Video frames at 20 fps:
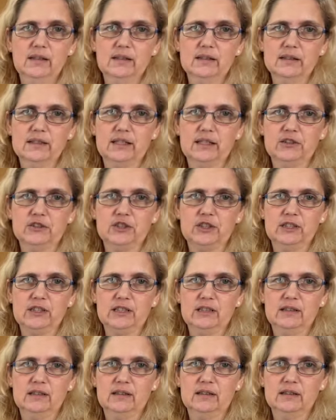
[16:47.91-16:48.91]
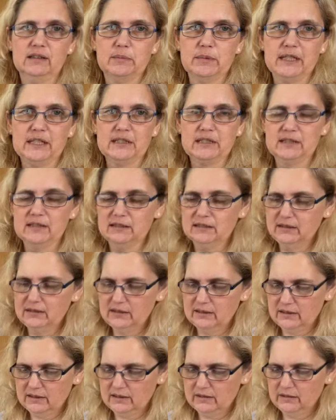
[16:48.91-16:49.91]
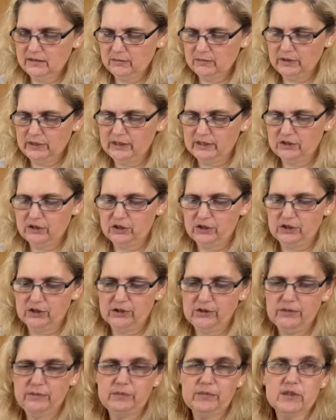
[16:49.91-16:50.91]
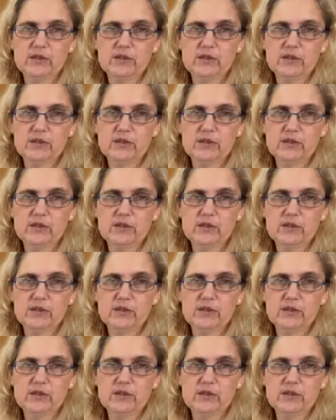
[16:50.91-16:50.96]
attaching the buttons, ready to go.